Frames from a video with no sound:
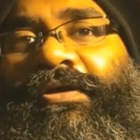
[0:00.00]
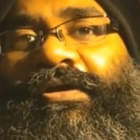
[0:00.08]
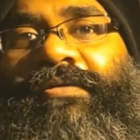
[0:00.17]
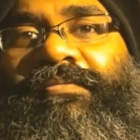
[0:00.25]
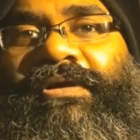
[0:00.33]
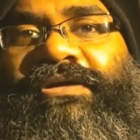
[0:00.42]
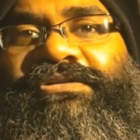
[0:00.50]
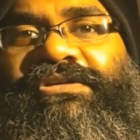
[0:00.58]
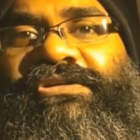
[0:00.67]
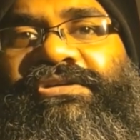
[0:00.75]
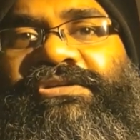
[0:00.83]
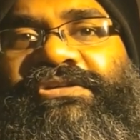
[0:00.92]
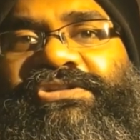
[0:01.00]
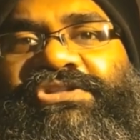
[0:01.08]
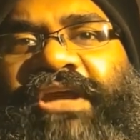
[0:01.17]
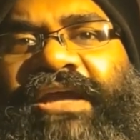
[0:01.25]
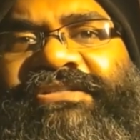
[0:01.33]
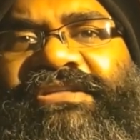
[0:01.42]
But she
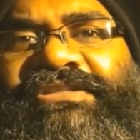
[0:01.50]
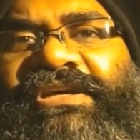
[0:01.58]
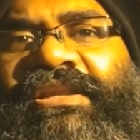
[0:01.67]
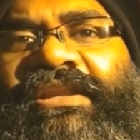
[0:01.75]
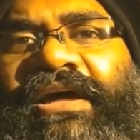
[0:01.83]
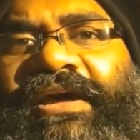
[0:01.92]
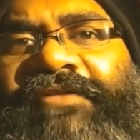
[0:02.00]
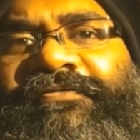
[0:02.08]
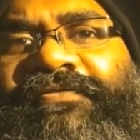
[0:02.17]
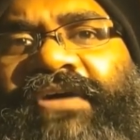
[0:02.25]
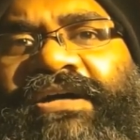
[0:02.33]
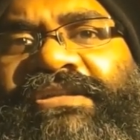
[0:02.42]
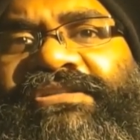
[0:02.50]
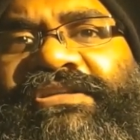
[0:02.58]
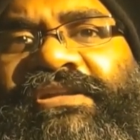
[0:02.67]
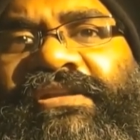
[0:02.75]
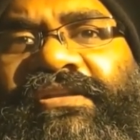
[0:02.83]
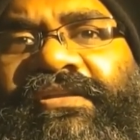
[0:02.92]
has a dull life until
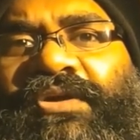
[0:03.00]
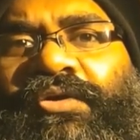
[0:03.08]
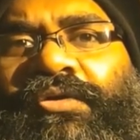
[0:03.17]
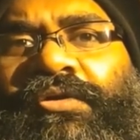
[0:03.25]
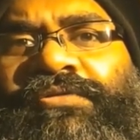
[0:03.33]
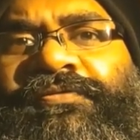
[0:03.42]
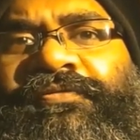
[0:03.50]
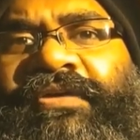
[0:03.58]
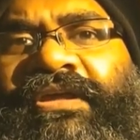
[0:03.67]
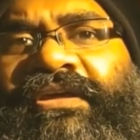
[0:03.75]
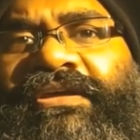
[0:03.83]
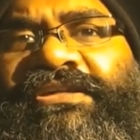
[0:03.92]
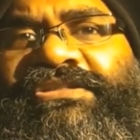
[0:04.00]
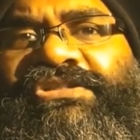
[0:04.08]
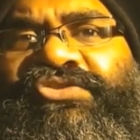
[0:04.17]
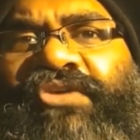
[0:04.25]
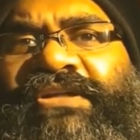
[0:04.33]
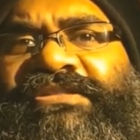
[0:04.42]
Lutfi is
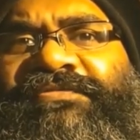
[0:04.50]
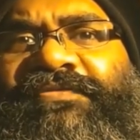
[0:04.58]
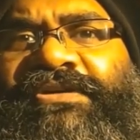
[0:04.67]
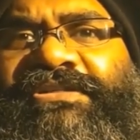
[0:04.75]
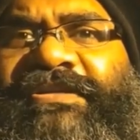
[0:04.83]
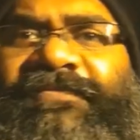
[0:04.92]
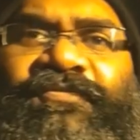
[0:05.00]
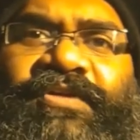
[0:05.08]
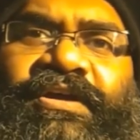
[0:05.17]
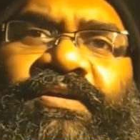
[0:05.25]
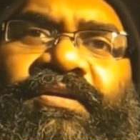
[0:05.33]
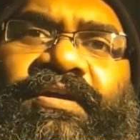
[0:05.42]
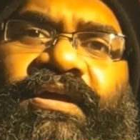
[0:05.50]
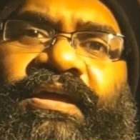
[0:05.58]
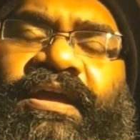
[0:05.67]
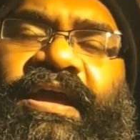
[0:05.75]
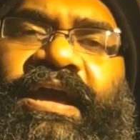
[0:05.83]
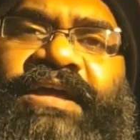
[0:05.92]
transferred somewhere
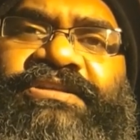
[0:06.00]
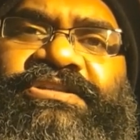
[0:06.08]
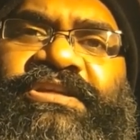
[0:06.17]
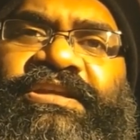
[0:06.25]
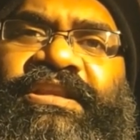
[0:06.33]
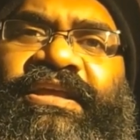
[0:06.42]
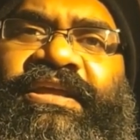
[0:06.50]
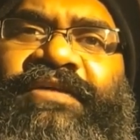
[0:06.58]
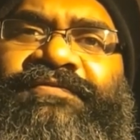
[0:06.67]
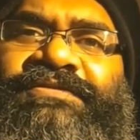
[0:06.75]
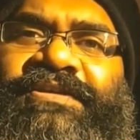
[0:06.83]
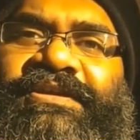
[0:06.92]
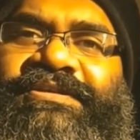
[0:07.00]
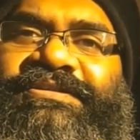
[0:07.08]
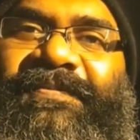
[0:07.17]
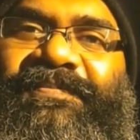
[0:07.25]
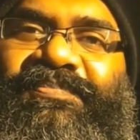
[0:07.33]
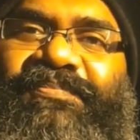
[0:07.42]
and he leaves his
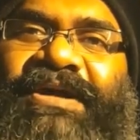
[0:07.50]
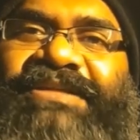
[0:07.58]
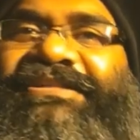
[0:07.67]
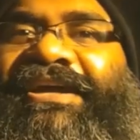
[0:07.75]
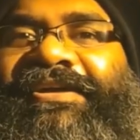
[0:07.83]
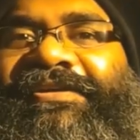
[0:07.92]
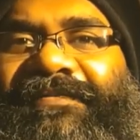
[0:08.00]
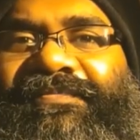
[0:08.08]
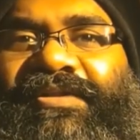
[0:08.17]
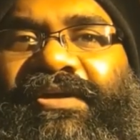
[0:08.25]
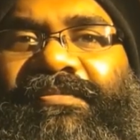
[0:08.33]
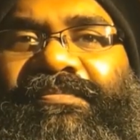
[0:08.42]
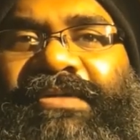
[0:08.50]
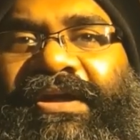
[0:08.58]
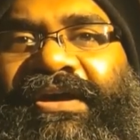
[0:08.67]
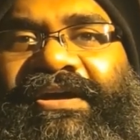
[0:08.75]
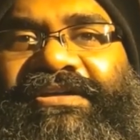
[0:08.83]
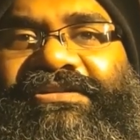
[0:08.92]
bicycle
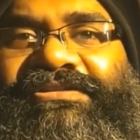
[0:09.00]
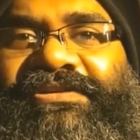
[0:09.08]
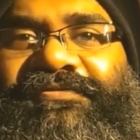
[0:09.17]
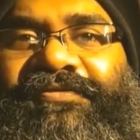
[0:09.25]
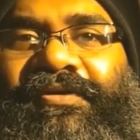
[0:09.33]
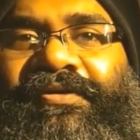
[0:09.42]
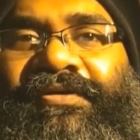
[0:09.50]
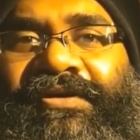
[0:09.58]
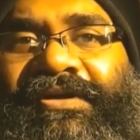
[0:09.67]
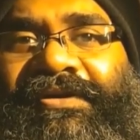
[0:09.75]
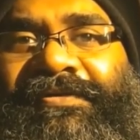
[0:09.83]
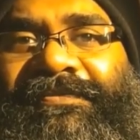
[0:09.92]
behind for her.